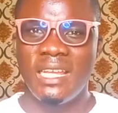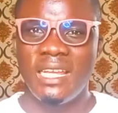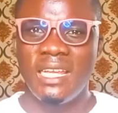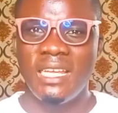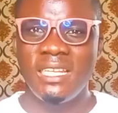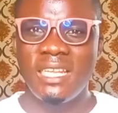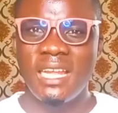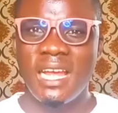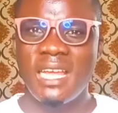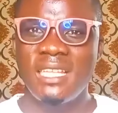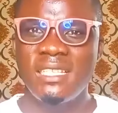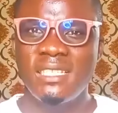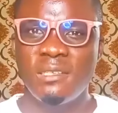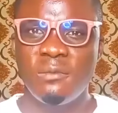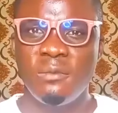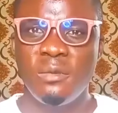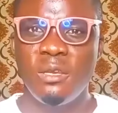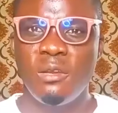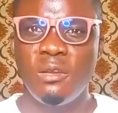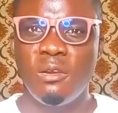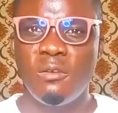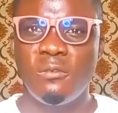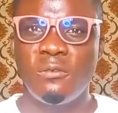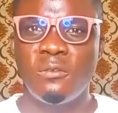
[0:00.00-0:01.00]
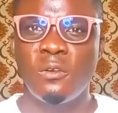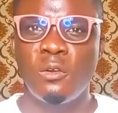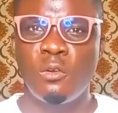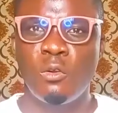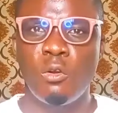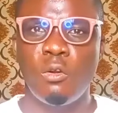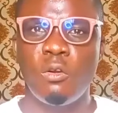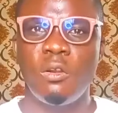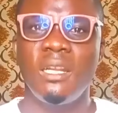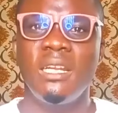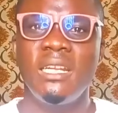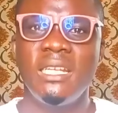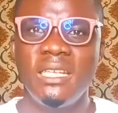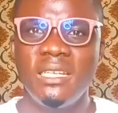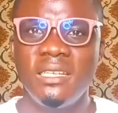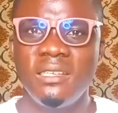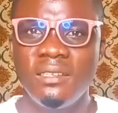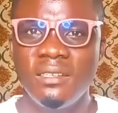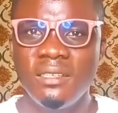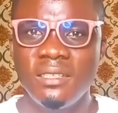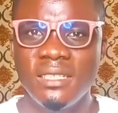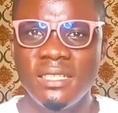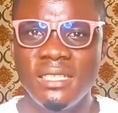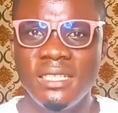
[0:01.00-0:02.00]
it has a way of
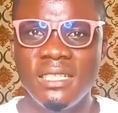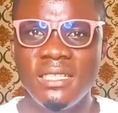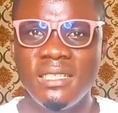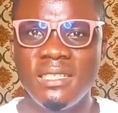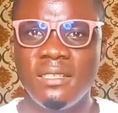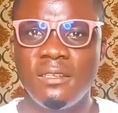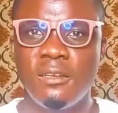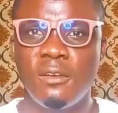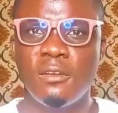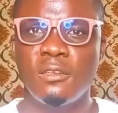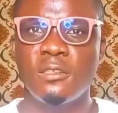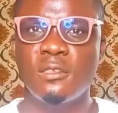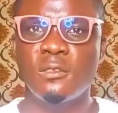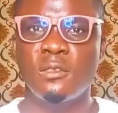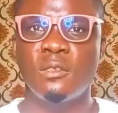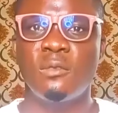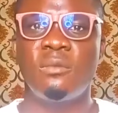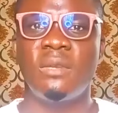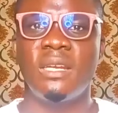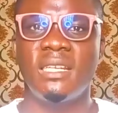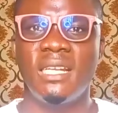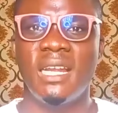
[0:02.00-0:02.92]
calling the customer,